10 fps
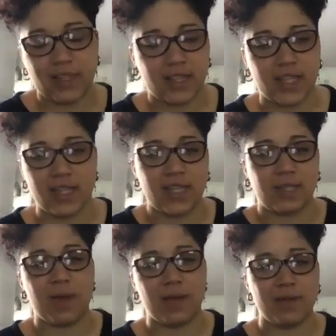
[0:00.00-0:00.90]

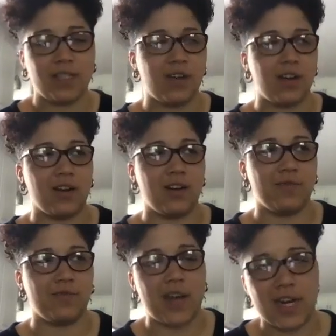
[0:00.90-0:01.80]
These payments
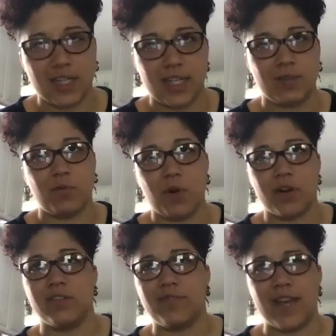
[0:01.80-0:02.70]
are vitally
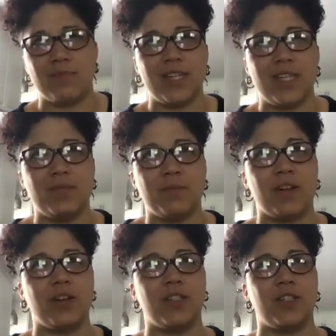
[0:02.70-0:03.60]
important to families, but
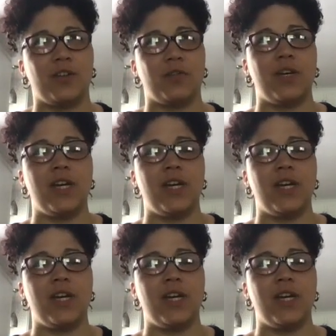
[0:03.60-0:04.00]
also